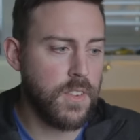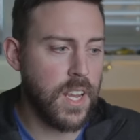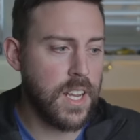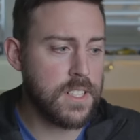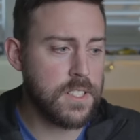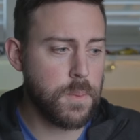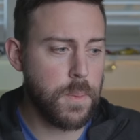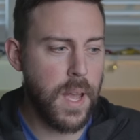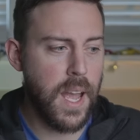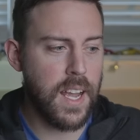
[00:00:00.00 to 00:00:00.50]

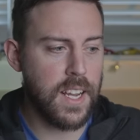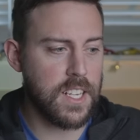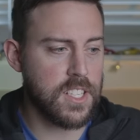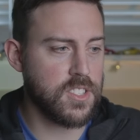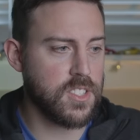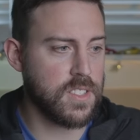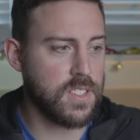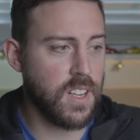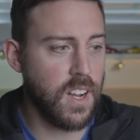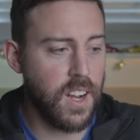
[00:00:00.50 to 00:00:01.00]
advanced
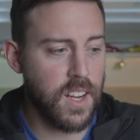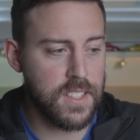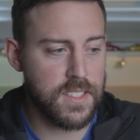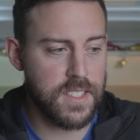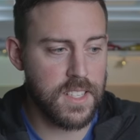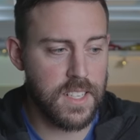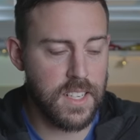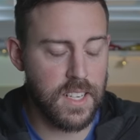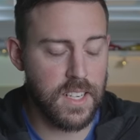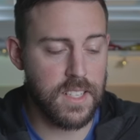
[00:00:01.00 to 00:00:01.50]
package is
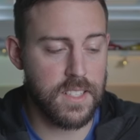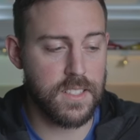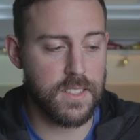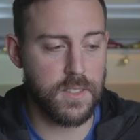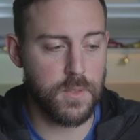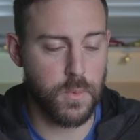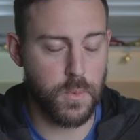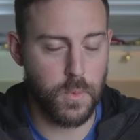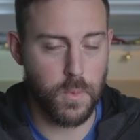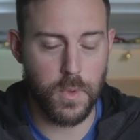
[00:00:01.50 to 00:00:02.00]
costing
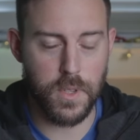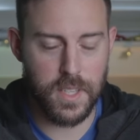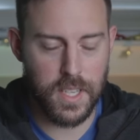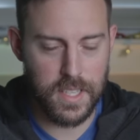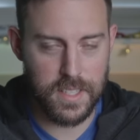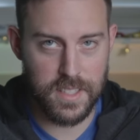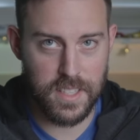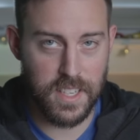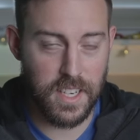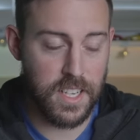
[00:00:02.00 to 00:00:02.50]
us, with
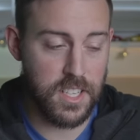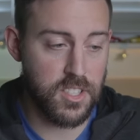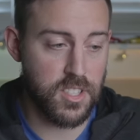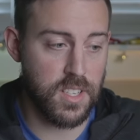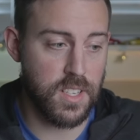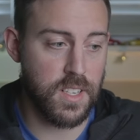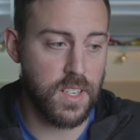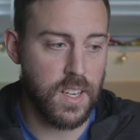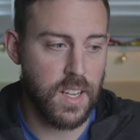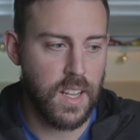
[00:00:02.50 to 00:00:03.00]

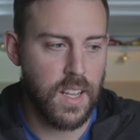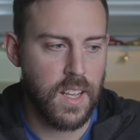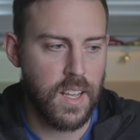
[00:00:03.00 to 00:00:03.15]
destination,